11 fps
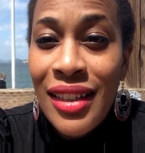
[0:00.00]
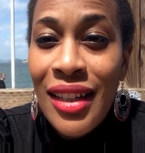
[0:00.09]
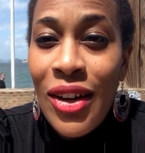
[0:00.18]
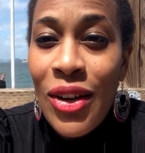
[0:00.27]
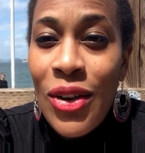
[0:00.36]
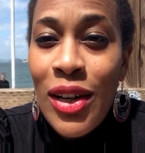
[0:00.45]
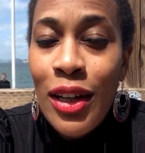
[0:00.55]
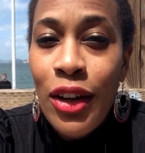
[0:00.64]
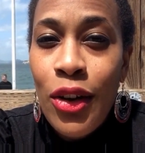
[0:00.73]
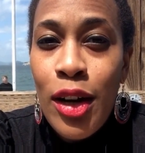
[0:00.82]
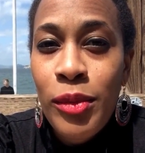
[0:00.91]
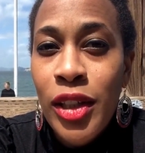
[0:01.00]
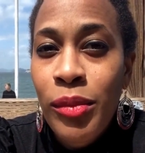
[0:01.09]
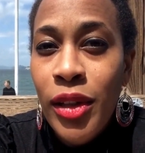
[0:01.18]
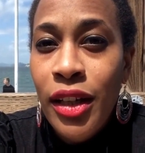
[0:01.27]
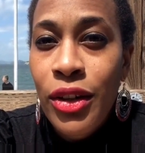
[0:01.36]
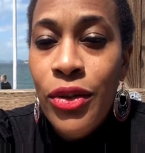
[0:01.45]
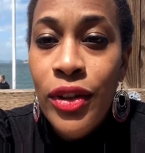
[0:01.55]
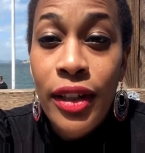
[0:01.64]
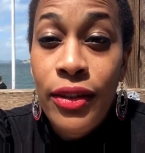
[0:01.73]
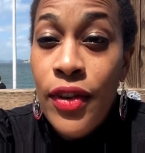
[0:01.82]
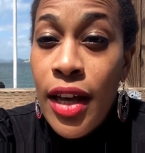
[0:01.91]
So, I'm somebody who
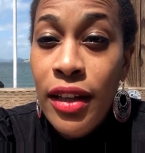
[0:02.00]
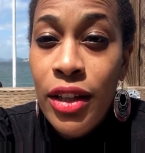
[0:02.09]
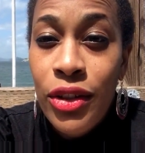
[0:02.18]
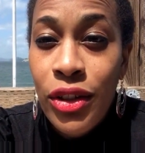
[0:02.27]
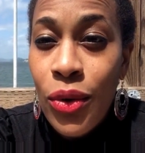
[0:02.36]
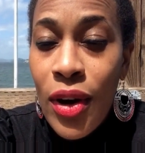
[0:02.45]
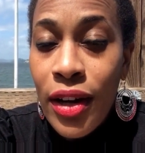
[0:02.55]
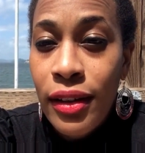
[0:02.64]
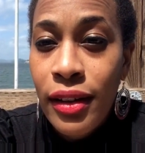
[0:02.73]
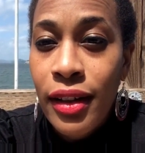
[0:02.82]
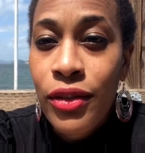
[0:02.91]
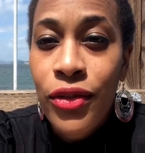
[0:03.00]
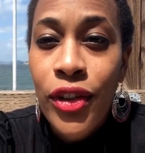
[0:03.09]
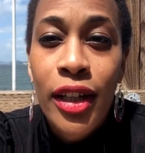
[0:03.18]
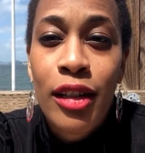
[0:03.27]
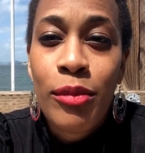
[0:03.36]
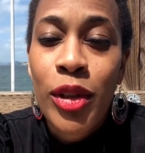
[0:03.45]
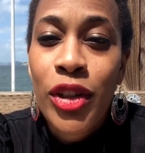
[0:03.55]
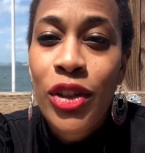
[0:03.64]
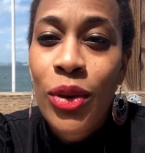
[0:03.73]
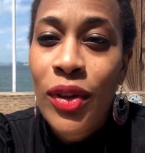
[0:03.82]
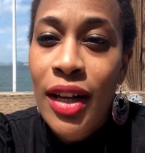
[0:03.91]
really values equality and freedom, and
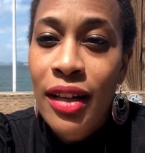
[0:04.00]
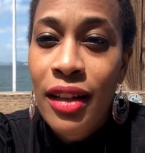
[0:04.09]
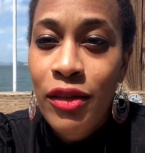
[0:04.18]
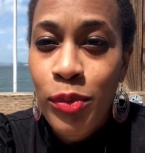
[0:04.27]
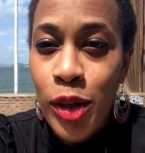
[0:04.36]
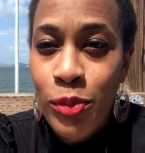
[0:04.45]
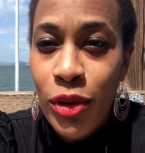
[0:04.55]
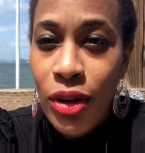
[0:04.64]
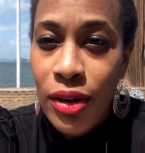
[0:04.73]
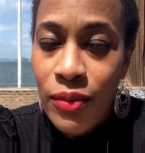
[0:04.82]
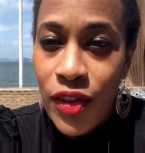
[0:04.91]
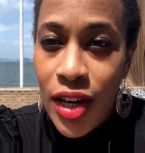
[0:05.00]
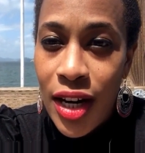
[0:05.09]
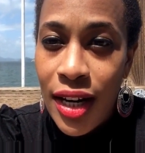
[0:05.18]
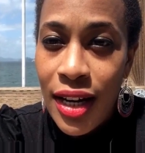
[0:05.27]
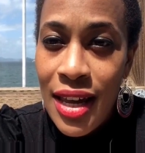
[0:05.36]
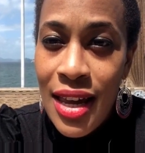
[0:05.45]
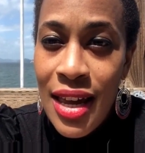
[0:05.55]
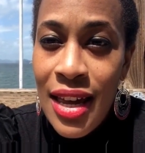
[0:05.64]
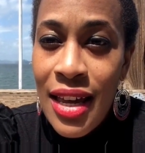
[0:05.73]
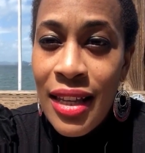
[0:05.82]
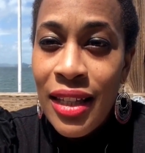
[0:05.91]
so when I love people, I'm very
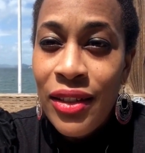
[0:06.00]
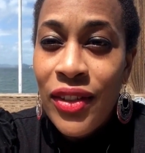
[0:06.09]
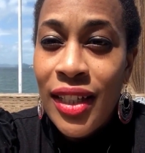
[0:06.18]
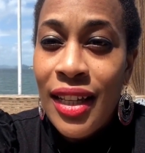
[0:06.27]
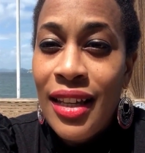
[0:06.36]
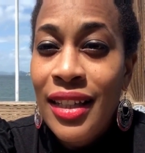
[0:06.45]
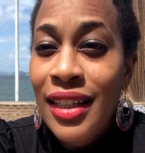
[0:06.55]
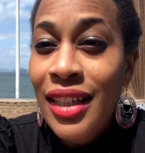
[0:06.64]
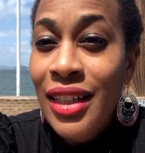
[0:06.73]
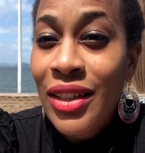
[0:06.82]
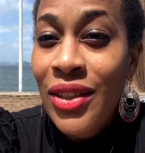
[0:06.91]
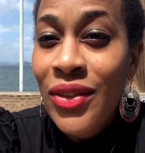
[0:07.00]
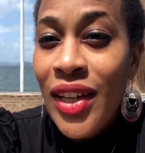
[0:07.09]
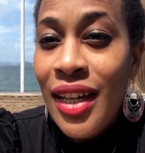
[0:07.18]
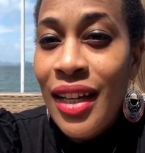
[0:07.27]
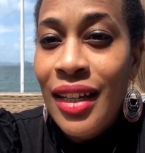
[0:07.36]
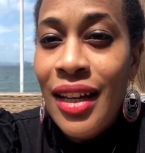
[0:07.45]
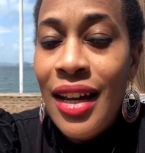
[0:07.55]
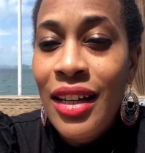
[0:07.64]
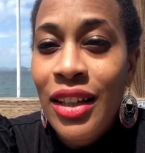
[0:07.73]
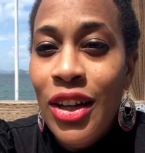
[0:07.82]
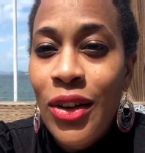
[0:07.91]
live and let live, and,
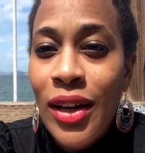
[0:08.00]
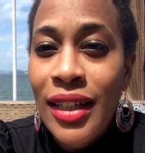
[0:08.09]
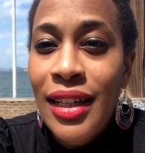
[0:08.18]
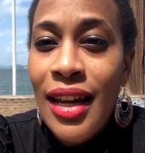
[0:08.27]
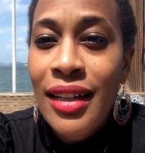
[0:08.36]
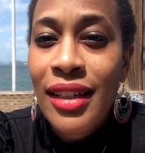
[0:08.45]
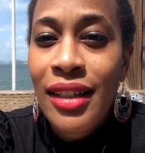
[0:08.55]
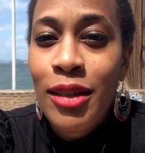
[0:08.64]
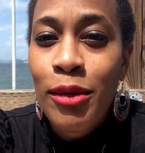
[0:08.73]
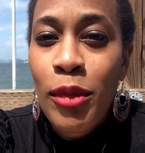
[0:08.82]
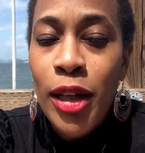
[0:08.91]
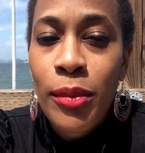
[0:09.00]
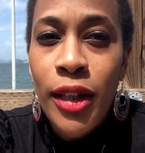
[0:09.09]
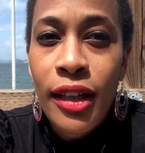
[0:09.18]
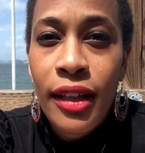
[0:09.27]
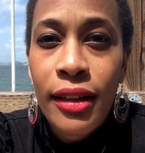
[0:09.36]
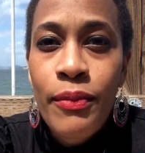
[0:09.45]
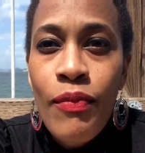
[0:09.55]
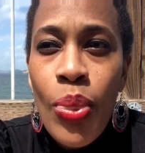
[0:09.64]
I tend to maybe,